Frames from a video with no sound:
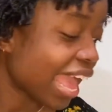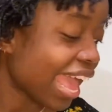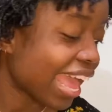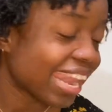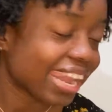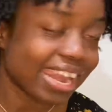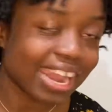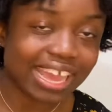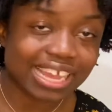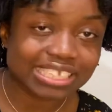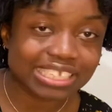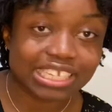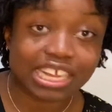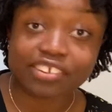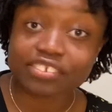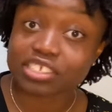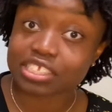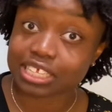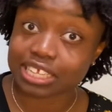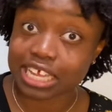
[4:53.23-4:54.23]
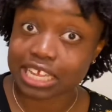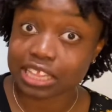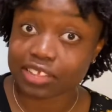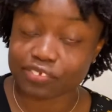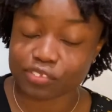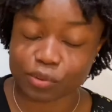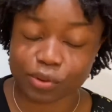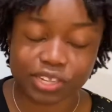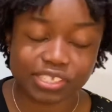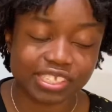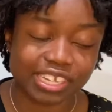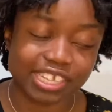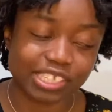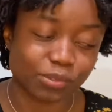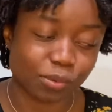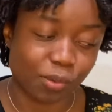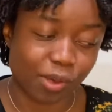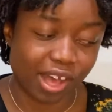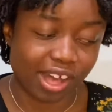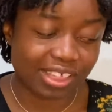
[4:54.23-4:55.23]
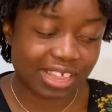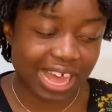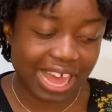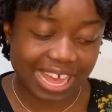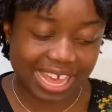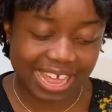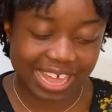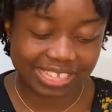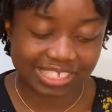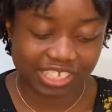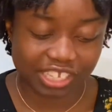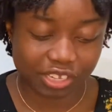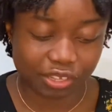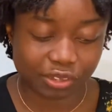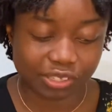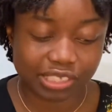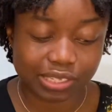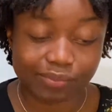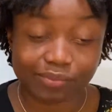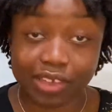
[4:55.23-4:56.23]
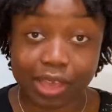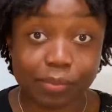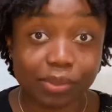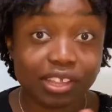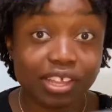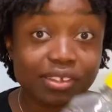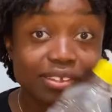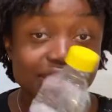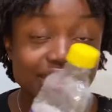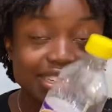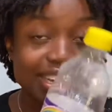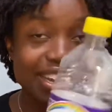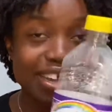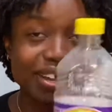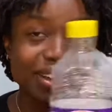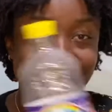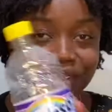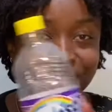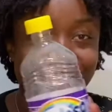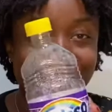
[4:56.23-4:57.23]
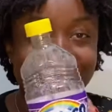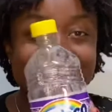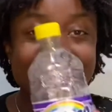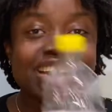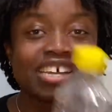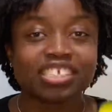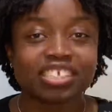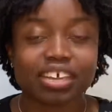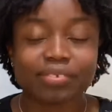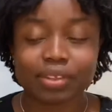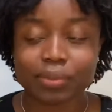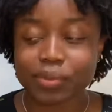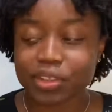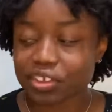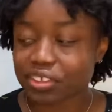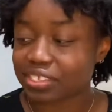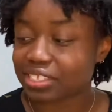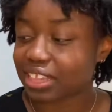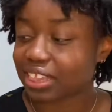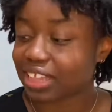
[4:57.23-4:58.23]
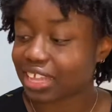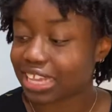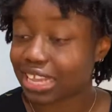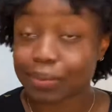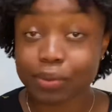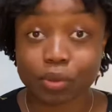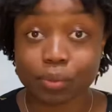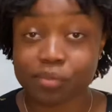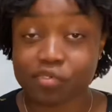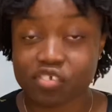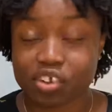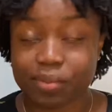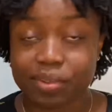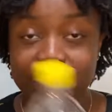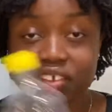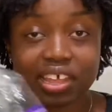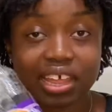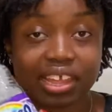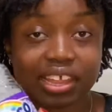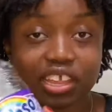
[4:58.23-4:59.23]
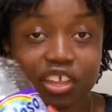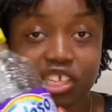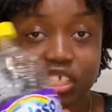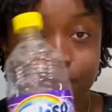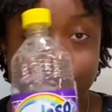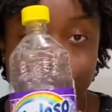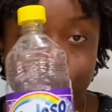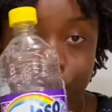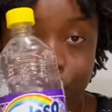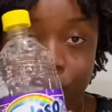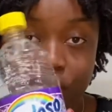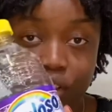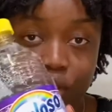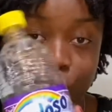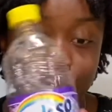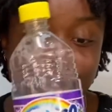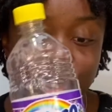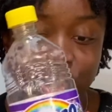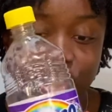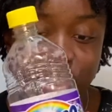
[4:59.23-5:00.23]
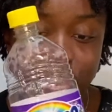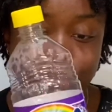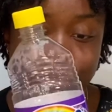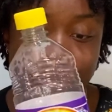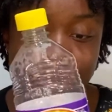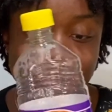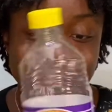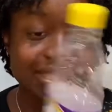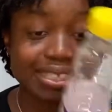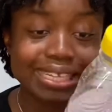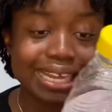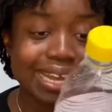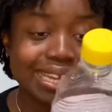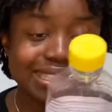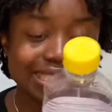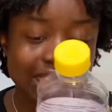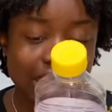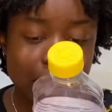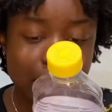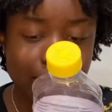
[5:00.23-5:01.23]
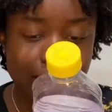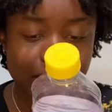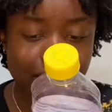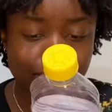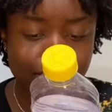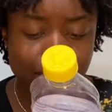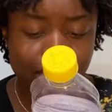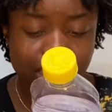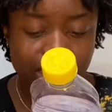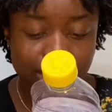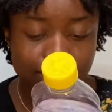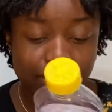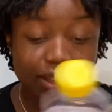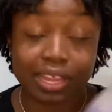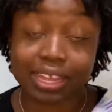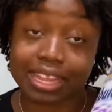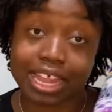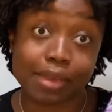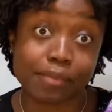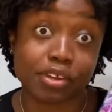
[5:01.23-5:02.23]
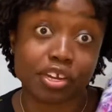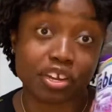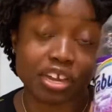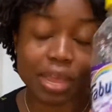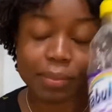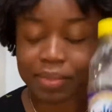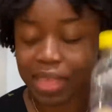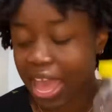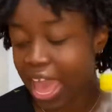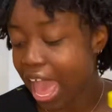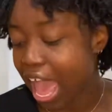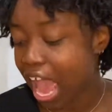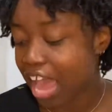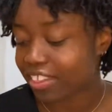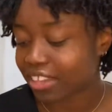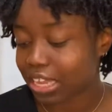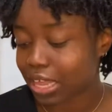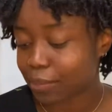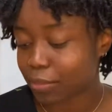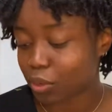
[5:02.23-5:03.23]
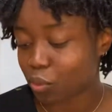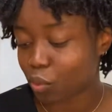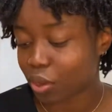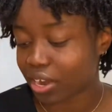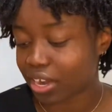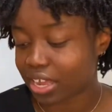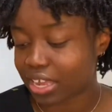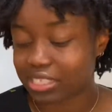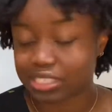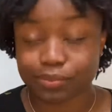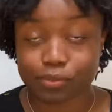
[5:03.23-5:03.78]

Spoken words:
Next, to clean the floors as well, I like to use some Fabuloso. So I've never used the lemon one before, but I really like to use the purple one, which smells nice. It might smell like lavender, yep. And the lemon one is, of